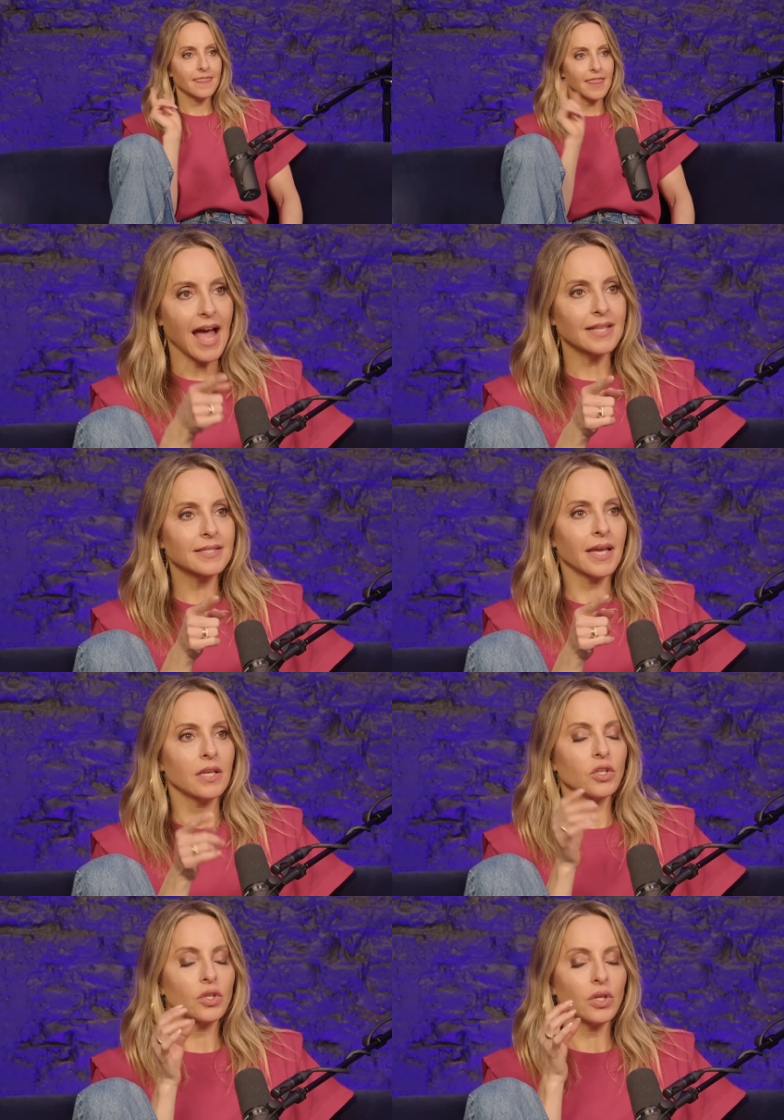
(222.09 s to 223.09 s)
That's
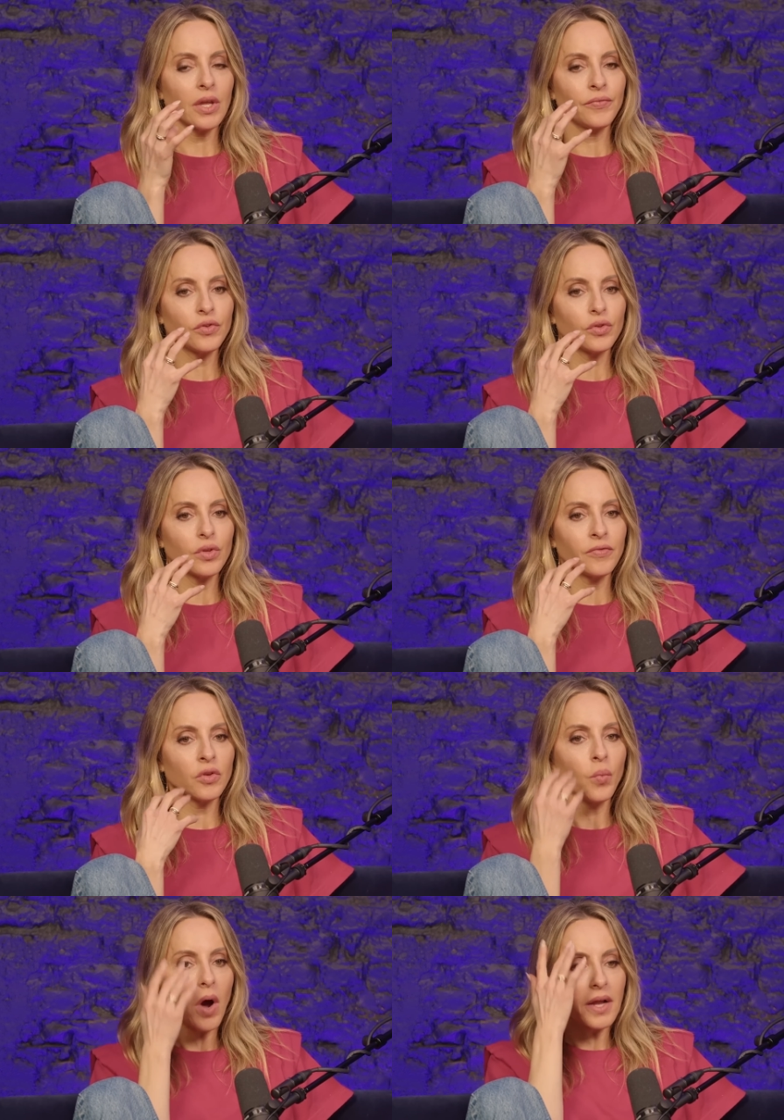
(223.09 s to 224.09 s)
it. If, if
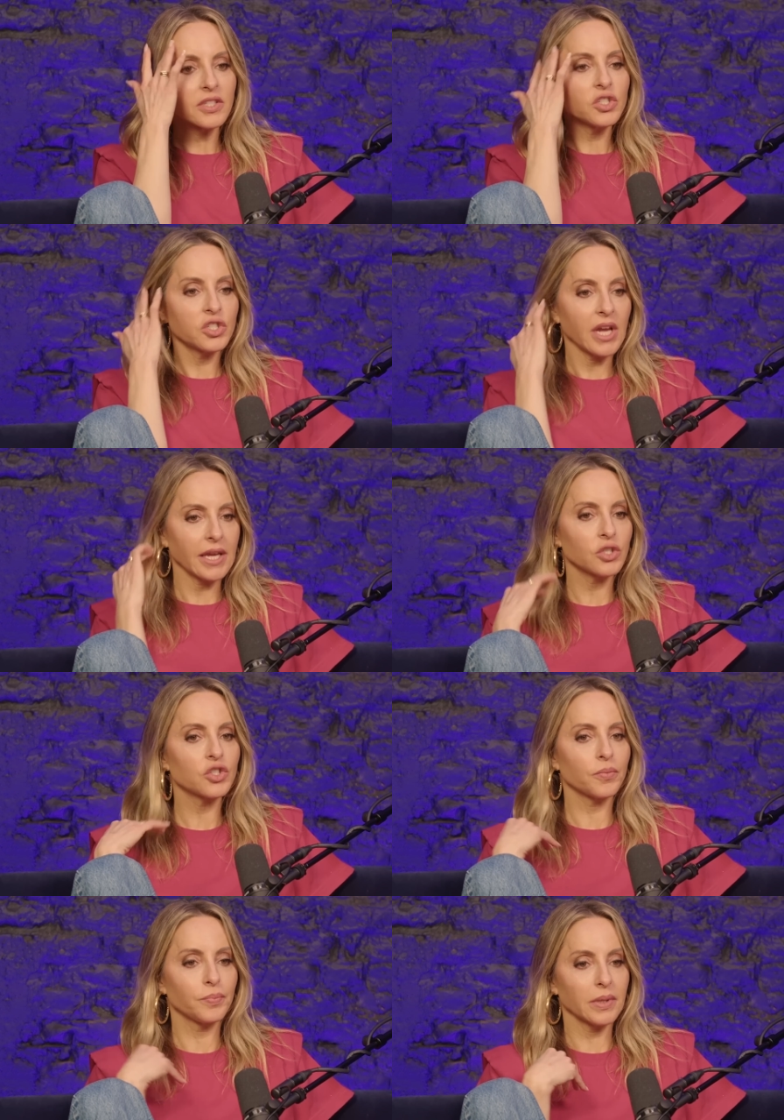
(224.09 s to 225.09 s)
you want to change
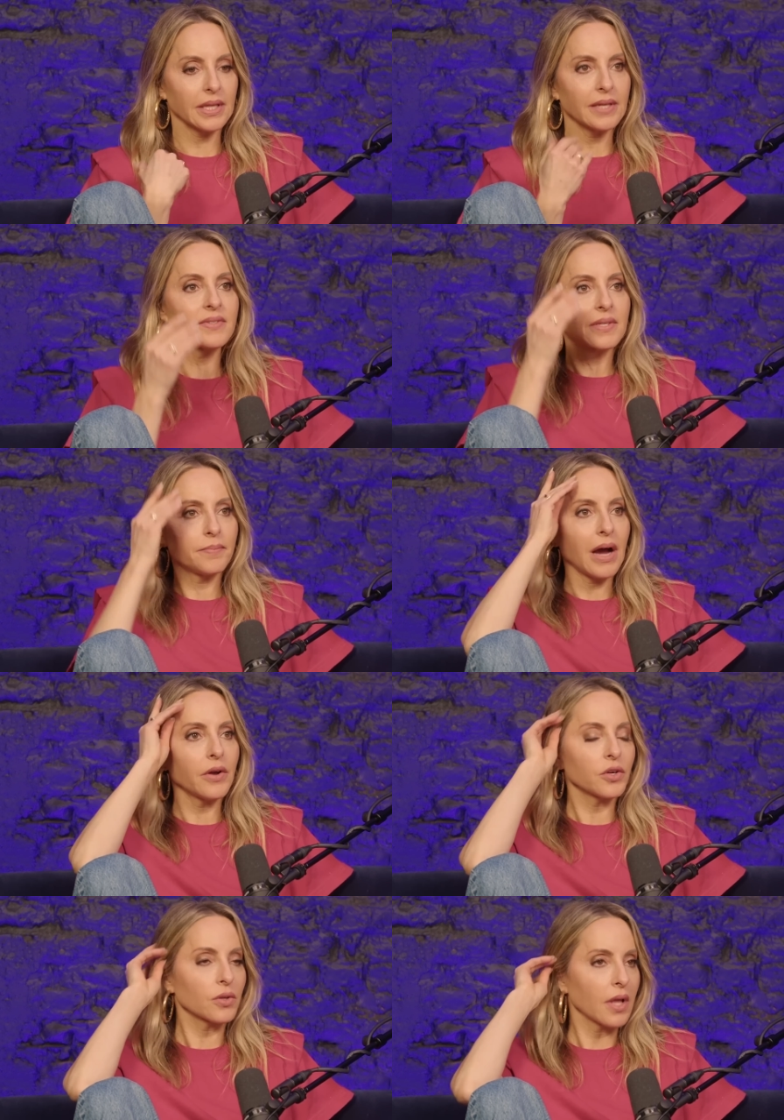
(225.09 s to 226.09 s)
your beliefs
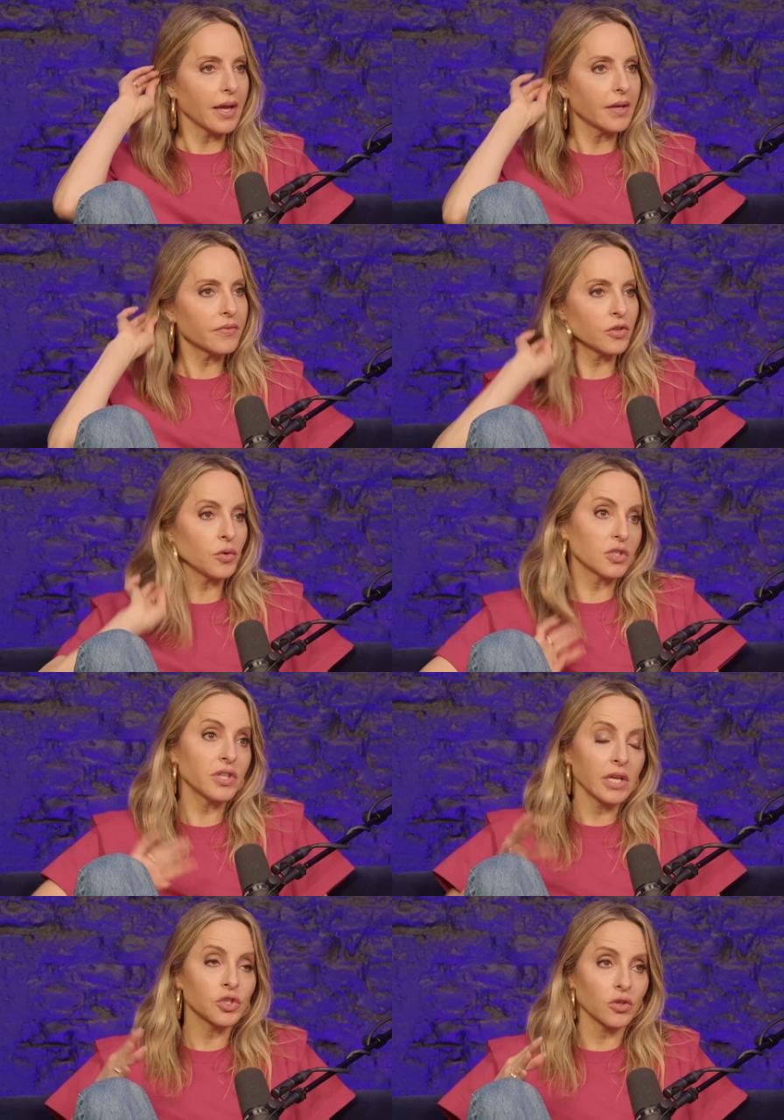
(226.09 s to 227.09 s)
about your life, and you want to
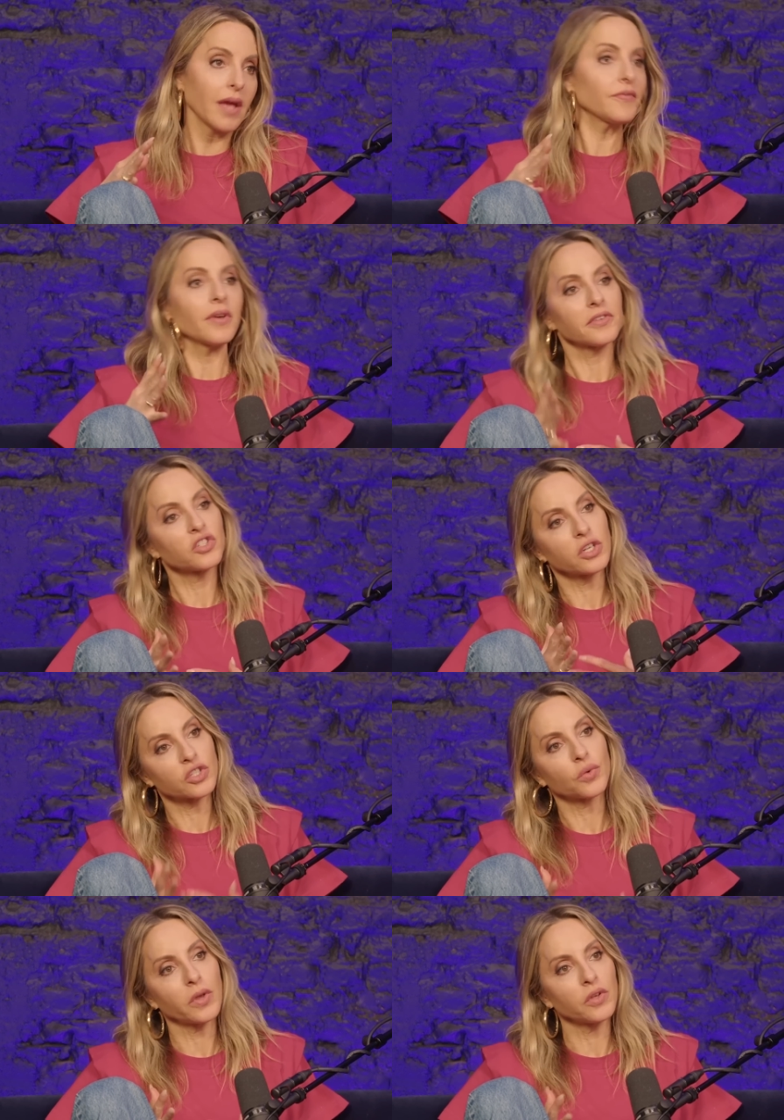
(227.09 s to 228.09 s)
change your life, you have to
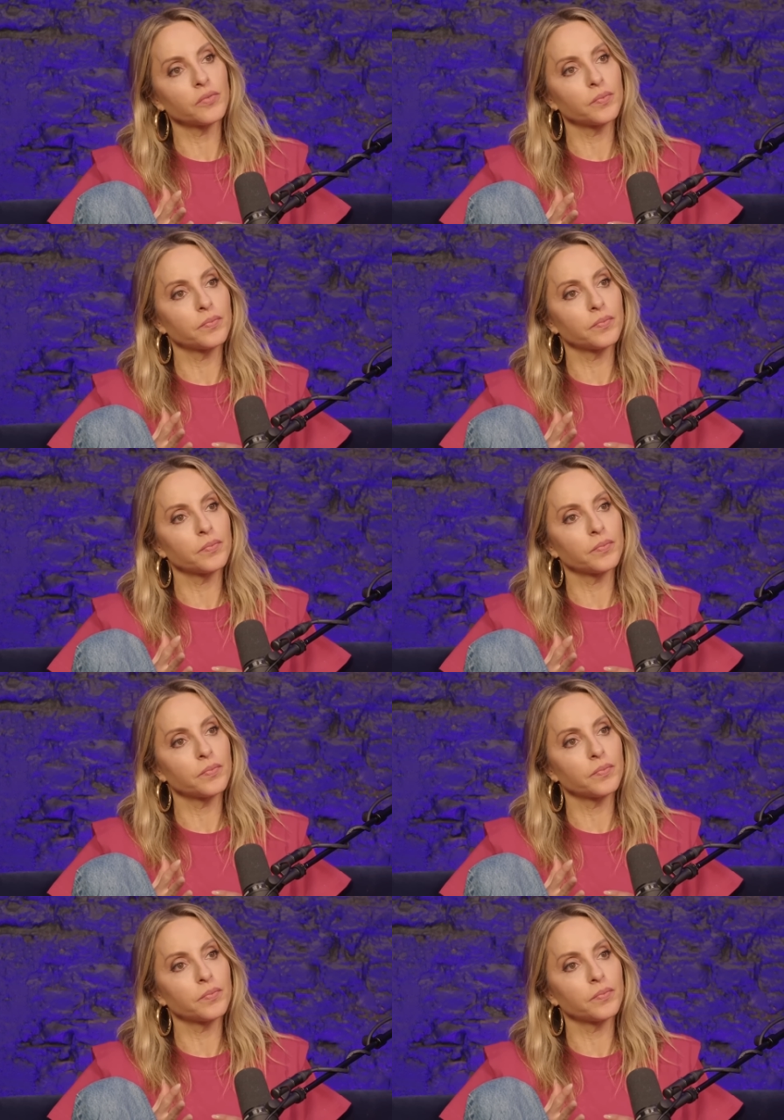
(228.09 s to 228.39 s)
change the way you